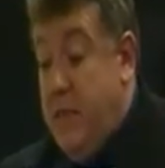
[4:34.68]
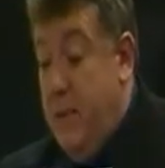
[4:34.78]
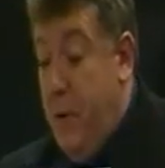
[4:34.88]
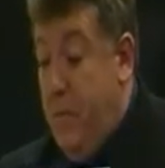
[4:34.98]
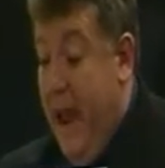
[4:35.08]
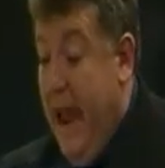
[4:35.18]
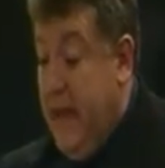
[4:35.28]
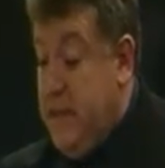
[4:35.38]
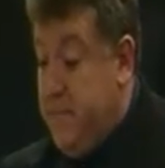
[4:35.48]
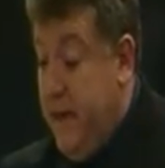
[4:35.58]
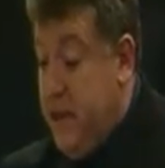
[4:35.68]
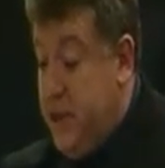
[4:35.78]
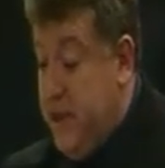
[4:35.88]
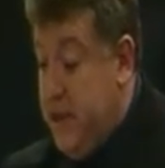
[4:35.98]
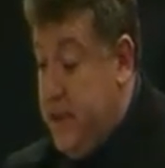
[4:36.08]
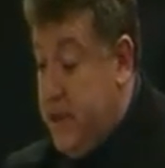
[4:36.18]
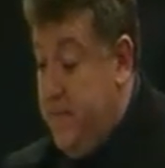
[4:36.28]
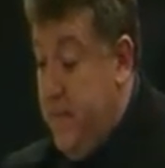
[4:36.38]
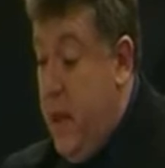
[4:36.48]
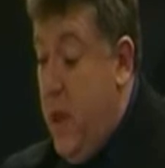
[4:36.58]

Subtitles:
The prepared speeches.